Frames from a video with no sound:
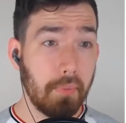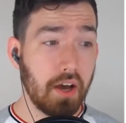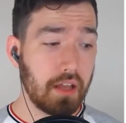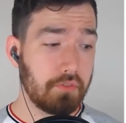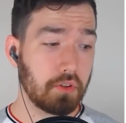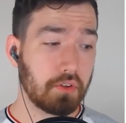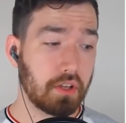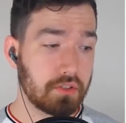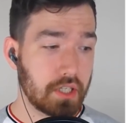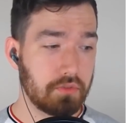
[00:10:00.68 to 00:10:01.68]
But if you're
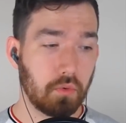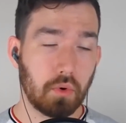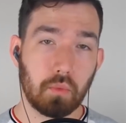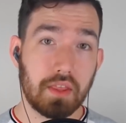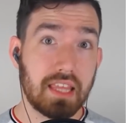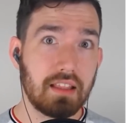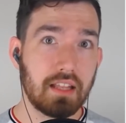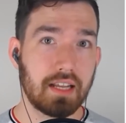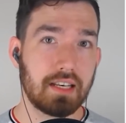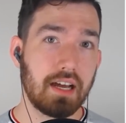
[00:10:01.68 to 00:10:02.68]
looking just for within the
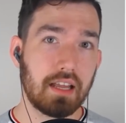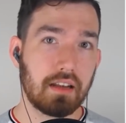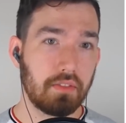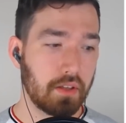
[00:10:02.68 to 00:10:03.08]
99,